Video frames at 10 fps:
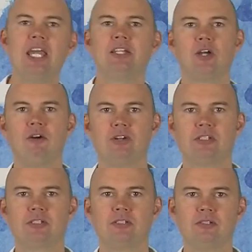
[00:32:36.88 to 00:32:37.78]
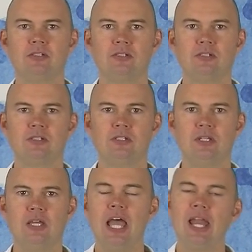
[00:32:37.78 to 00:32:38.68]
head covers,
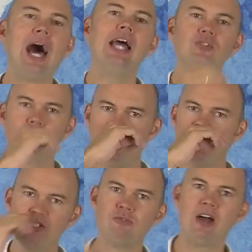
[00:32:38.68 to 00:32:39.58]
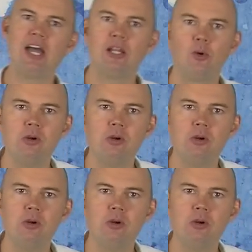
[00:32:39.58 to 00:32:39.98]
and I today to write a